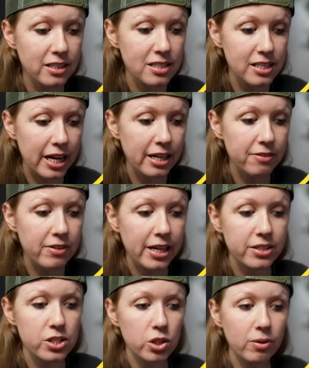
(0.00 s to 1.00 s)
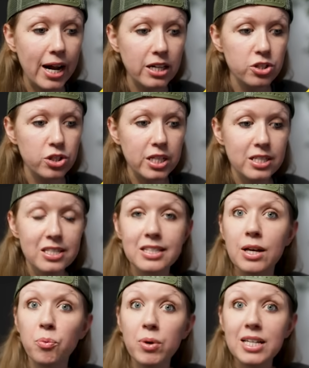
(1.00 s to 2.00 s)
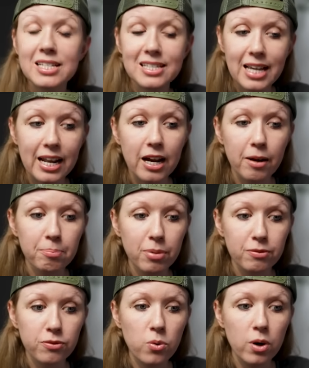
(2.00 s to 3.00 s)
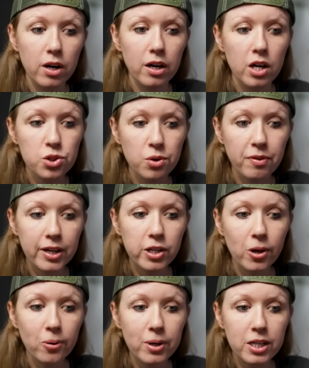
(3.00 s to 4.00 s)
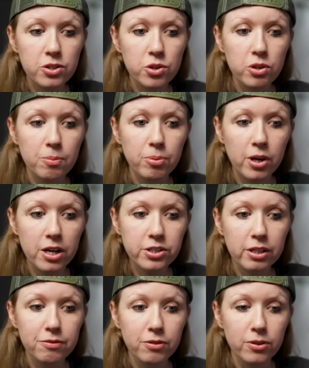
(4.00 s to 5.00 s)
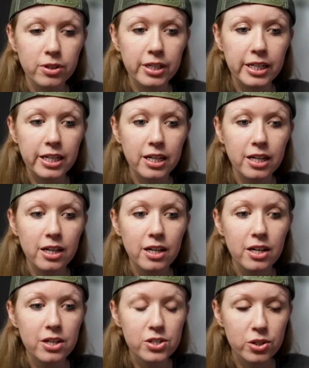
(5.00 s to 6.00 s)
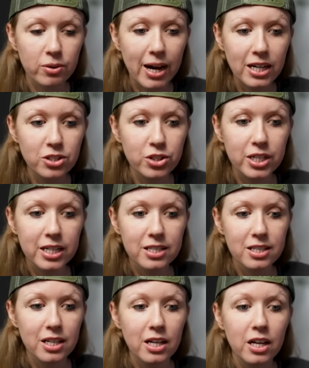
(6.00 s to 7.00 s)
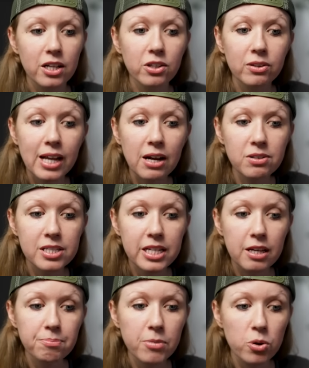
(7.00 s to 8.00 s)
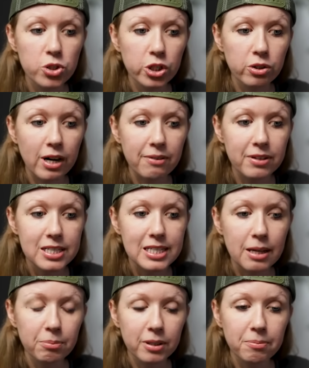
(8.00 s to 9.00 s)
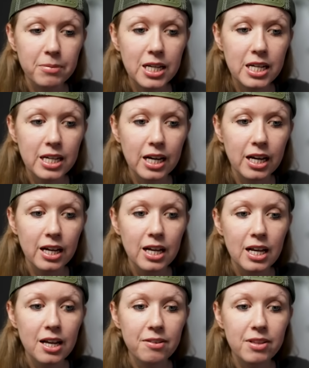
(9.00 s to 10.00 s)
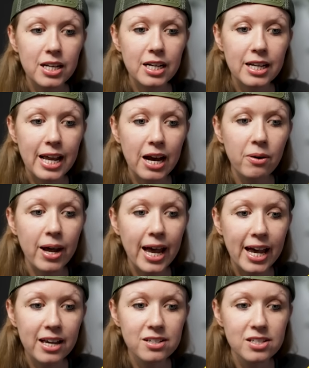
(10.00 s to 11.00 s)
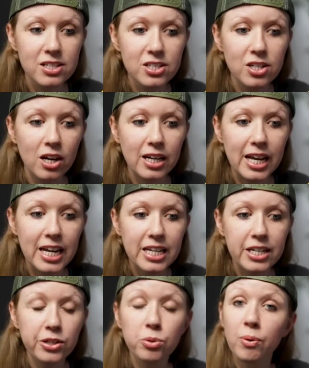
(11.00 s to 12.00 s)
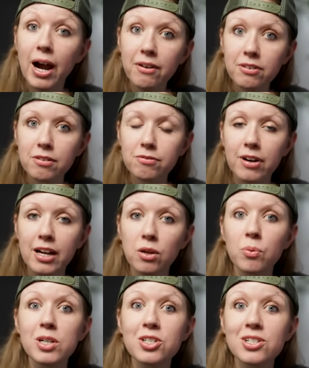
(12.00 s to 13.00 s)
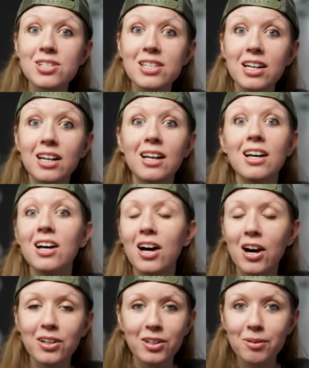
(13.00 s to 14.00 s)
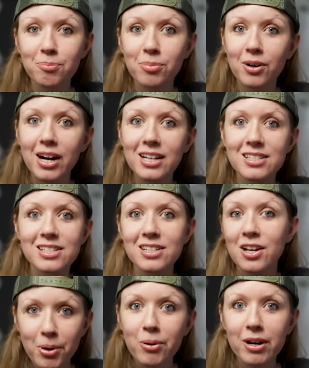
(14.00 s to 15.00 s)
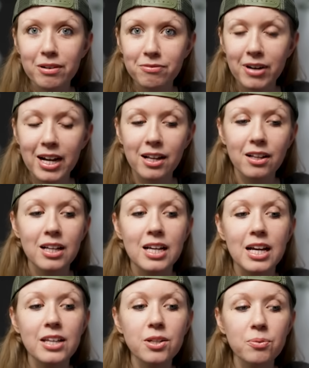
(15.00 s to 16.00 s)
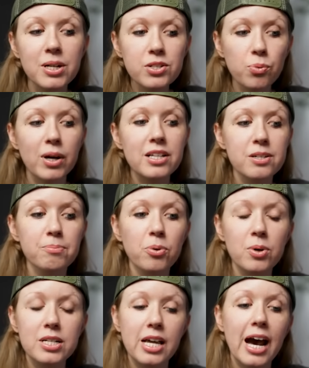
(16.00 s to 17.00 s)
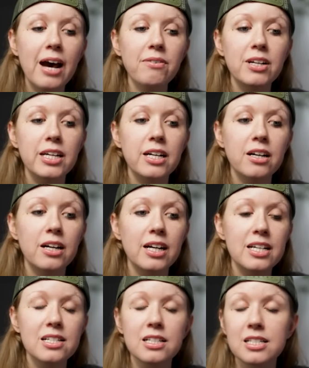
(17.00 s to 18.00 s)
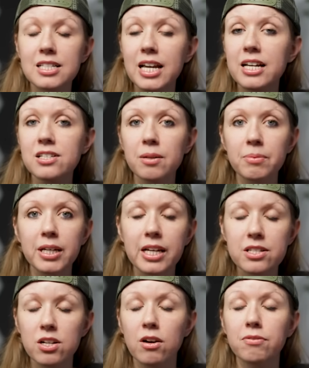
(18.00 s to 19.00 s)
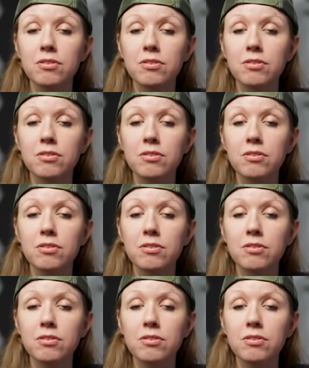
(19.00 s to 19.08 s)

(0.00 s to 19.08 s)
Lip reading: inside of that scratch disk that we set up before. So if I go into the project folder here, scratch disk, you'll now see in Motion Graphics Template Media that it now has this .ae graphic file, which is the uncompressed MoGrip file. And the reason why it's important to have it here is, let's say something gets